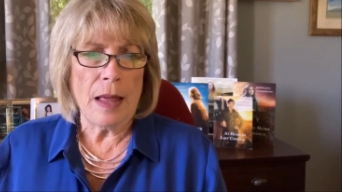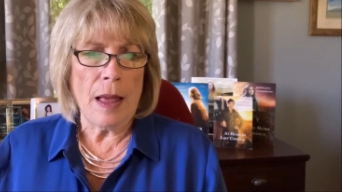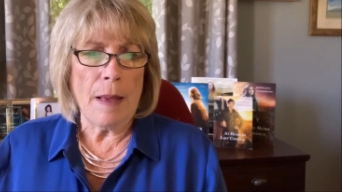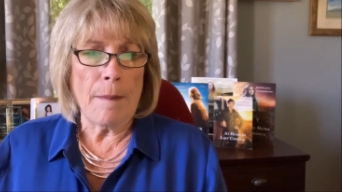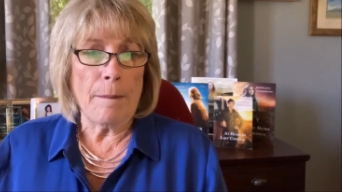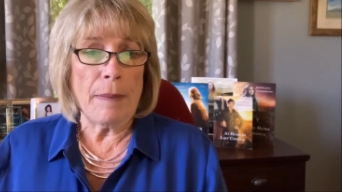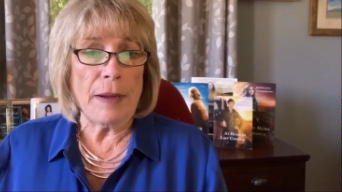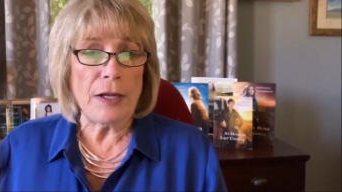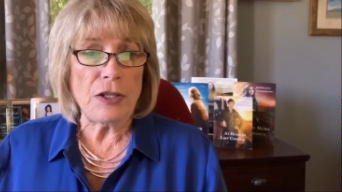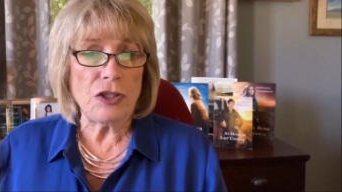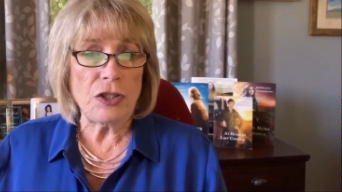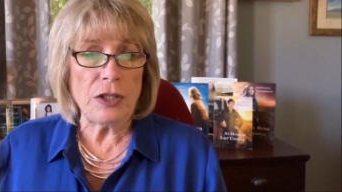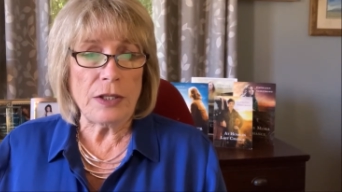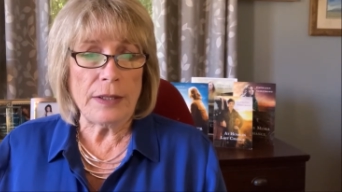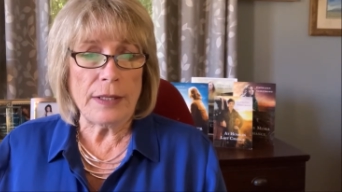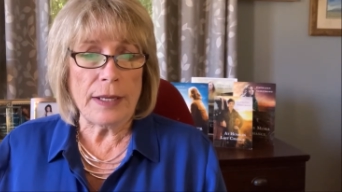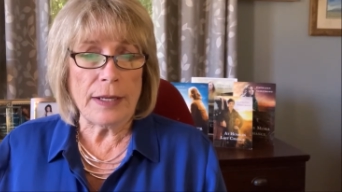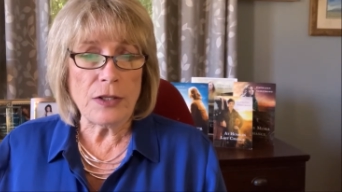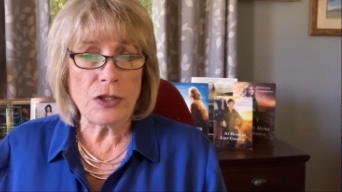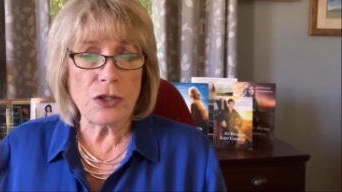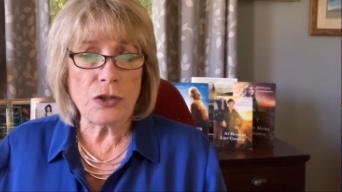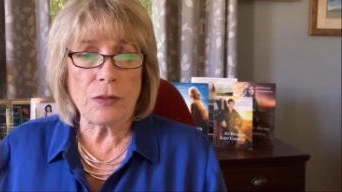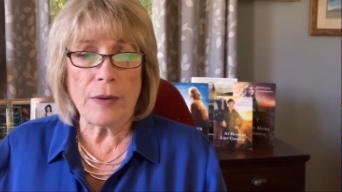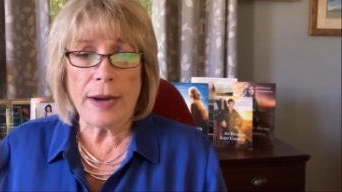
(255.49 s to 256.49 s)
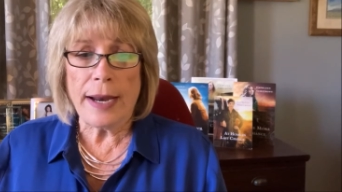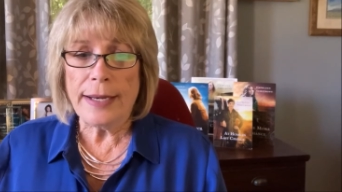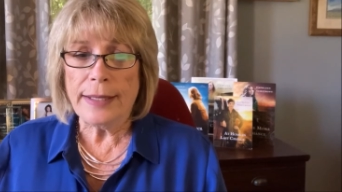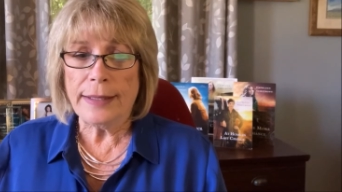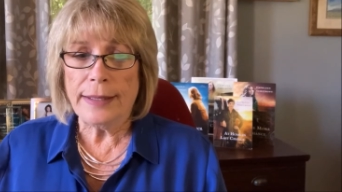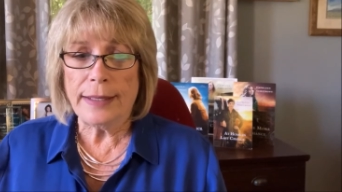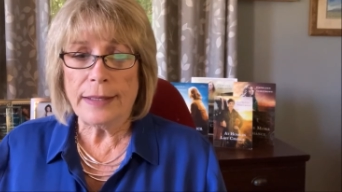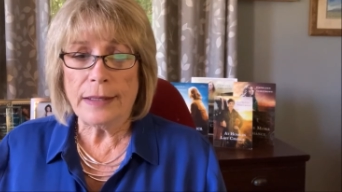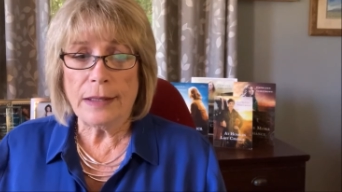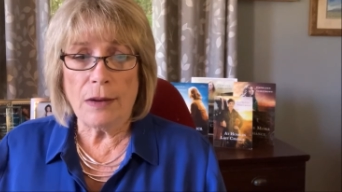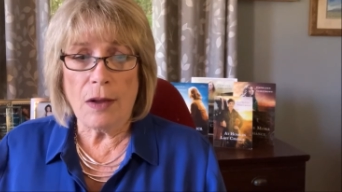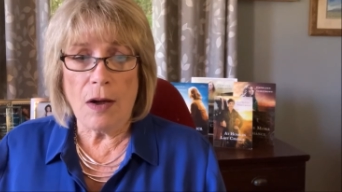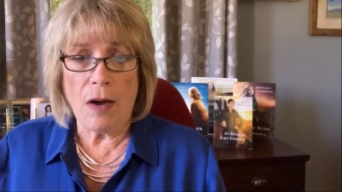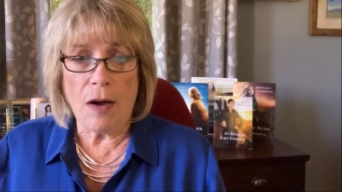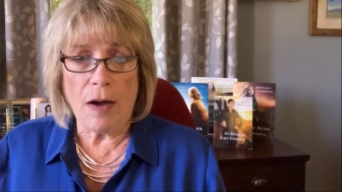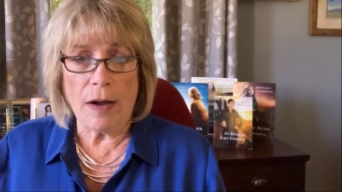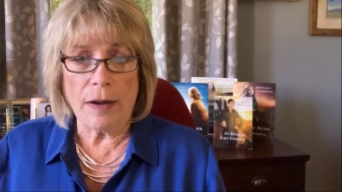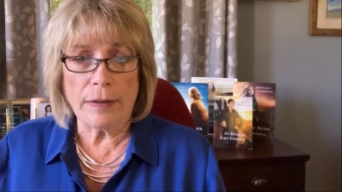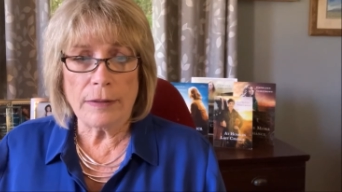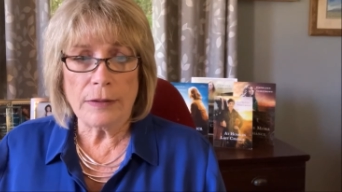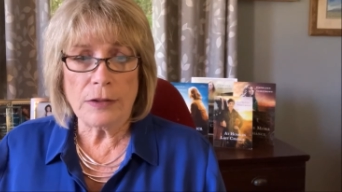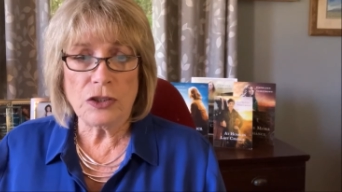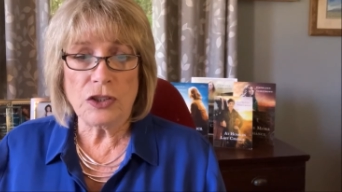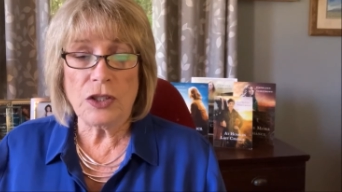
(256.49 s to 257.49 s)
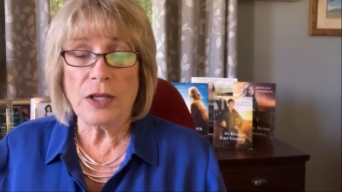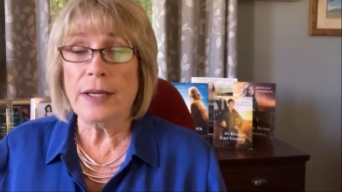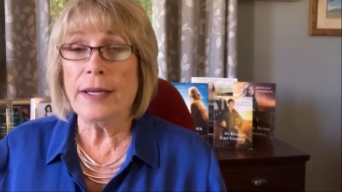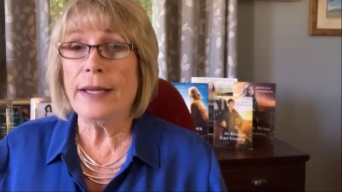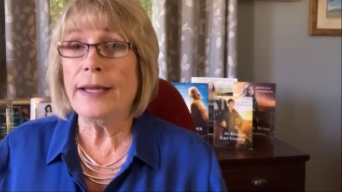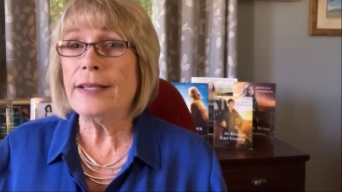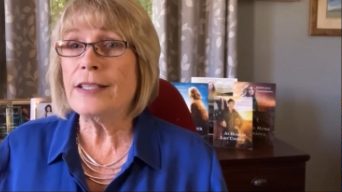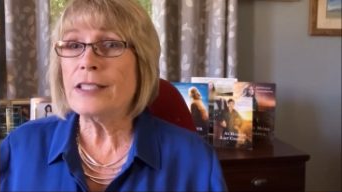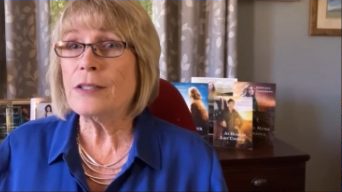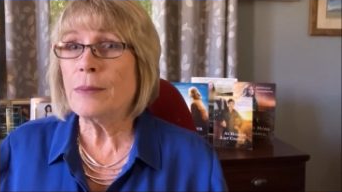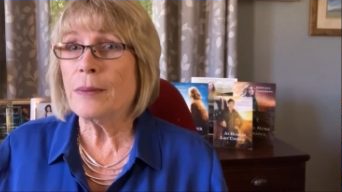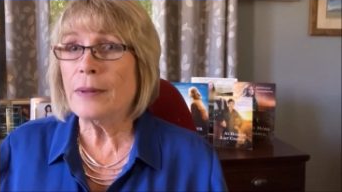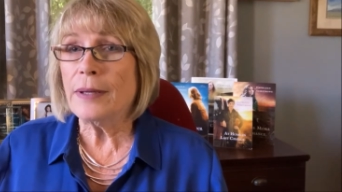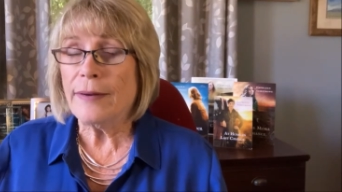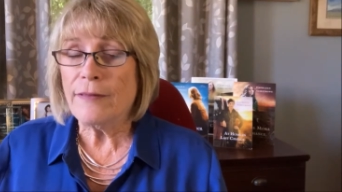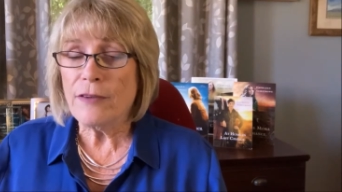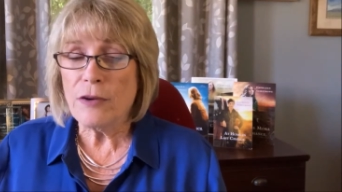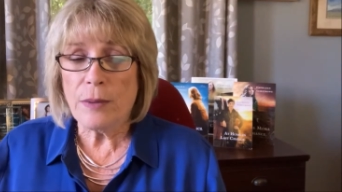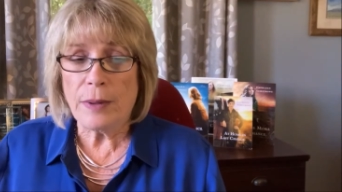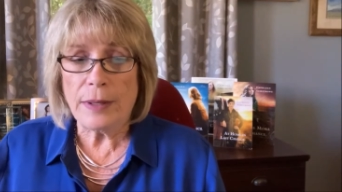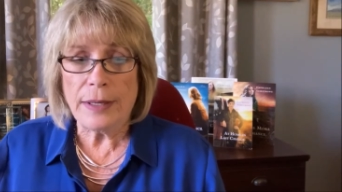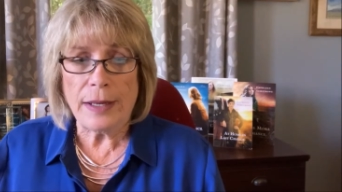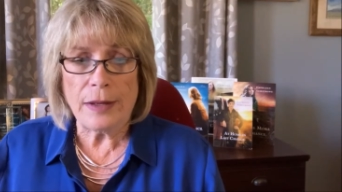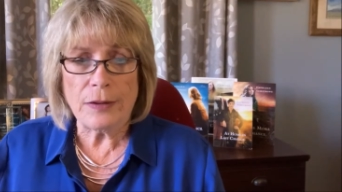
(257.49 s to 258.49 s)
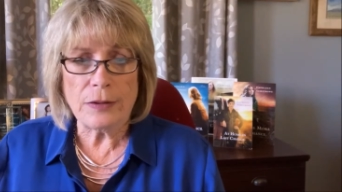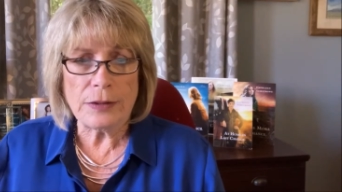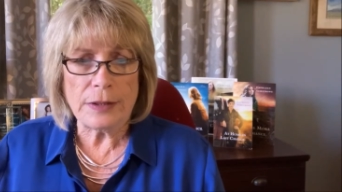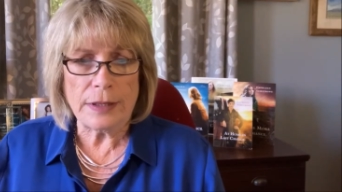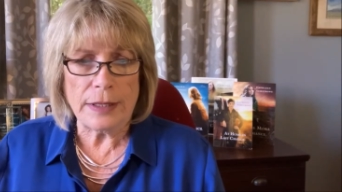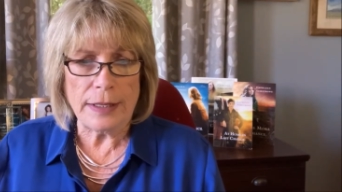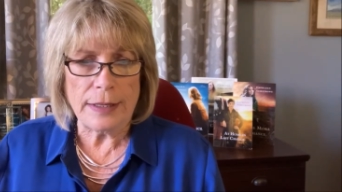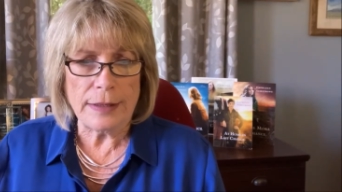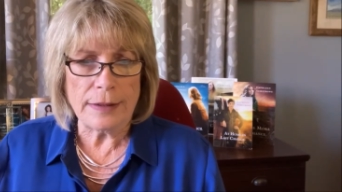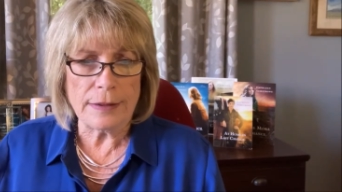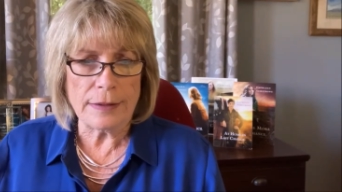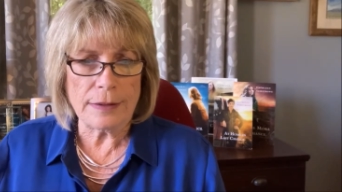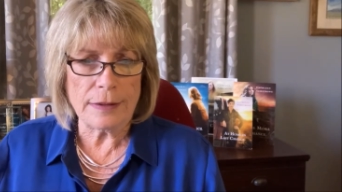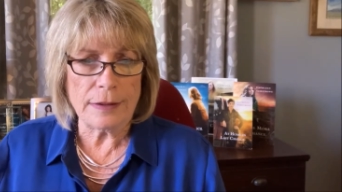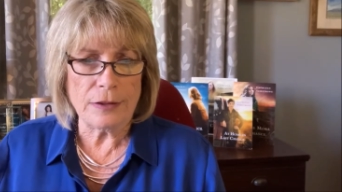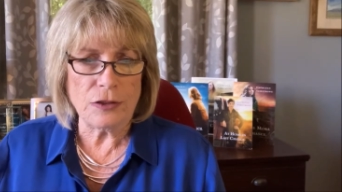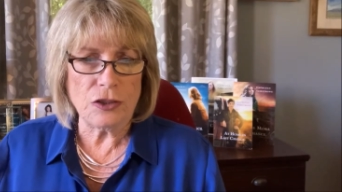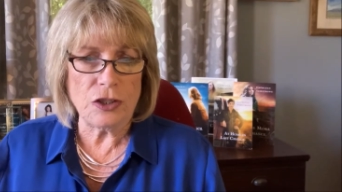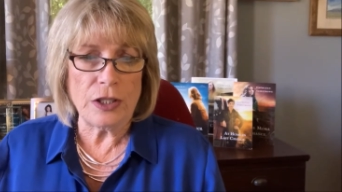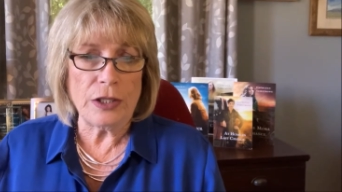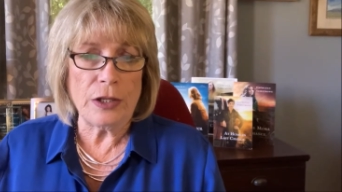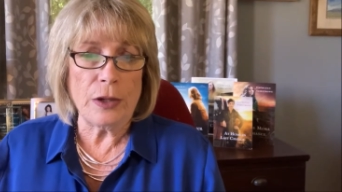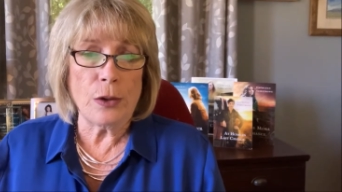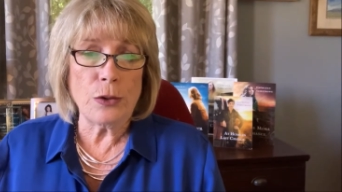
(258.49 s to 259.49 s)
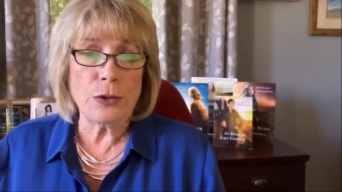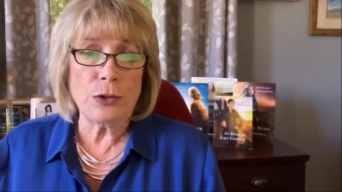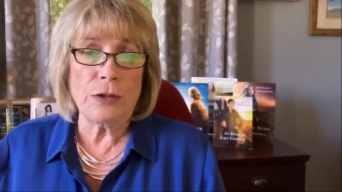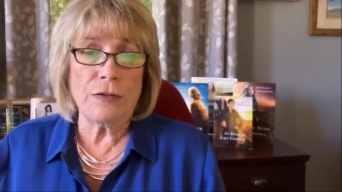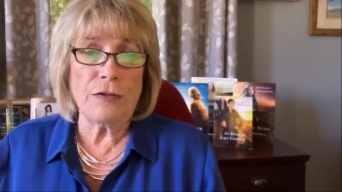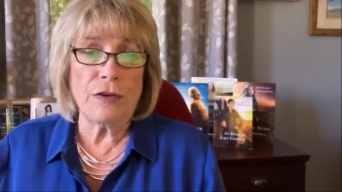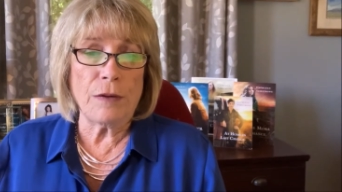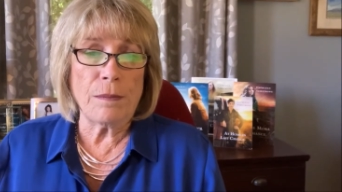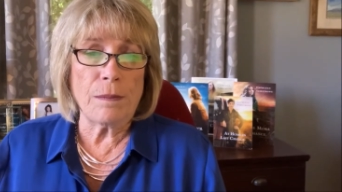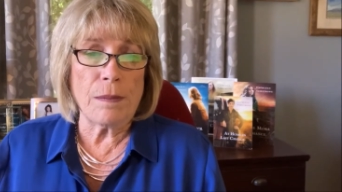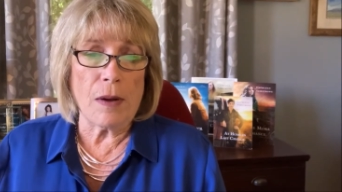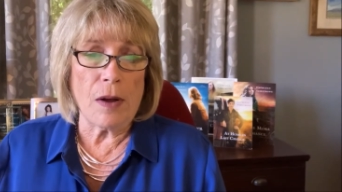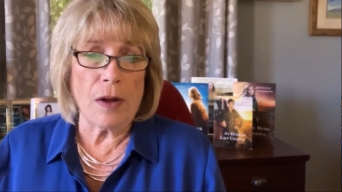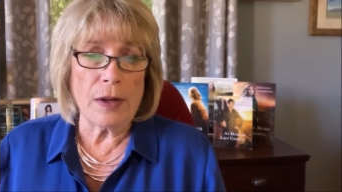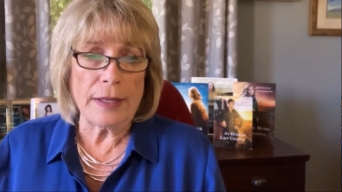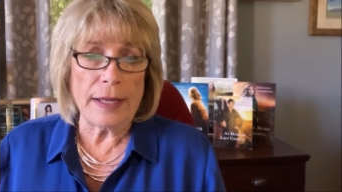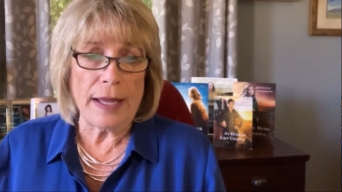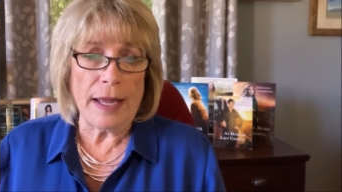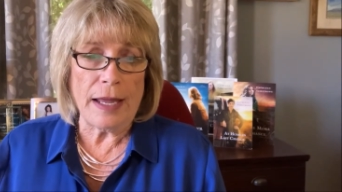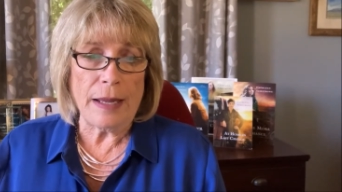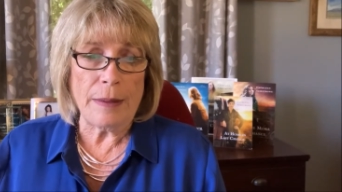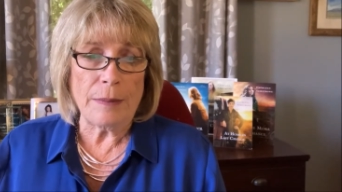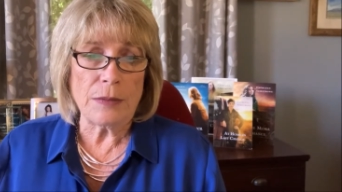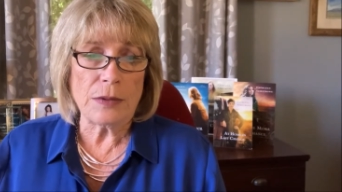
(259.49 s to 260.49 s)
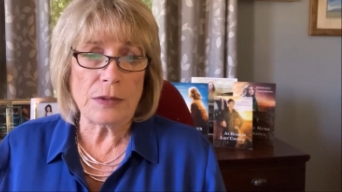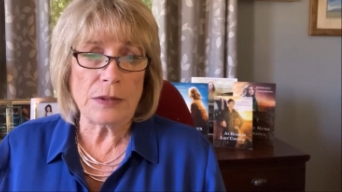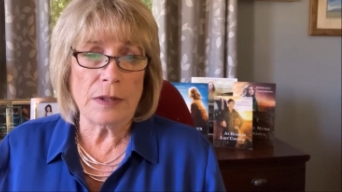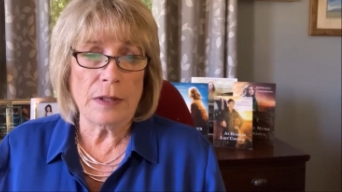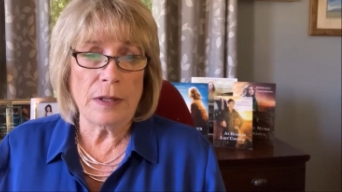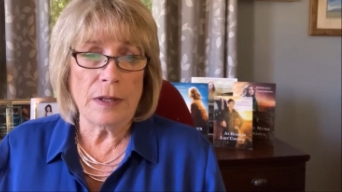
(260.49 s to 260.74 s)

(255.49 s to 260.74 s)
but she does try to get along. She eats what everyone else eats. She goes to football games.